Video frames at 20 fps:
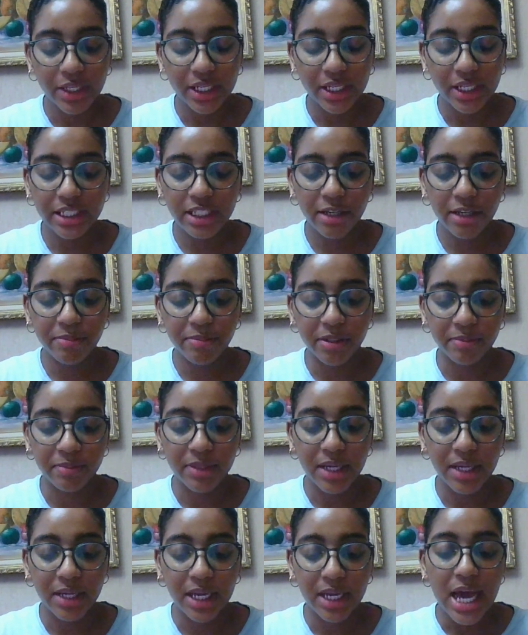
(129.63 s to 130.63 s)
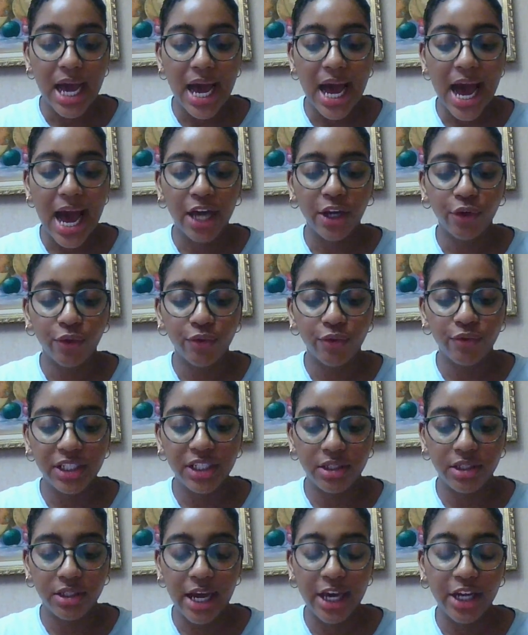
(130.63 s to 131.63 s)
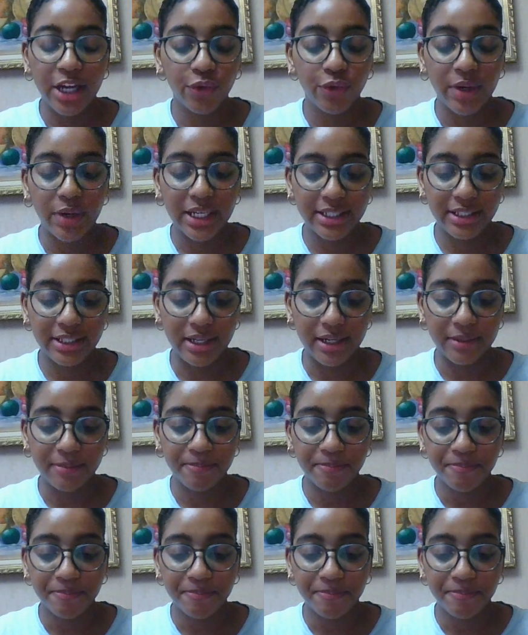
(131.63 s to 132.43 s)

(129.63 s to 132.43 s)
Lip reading: Symptom anorexia,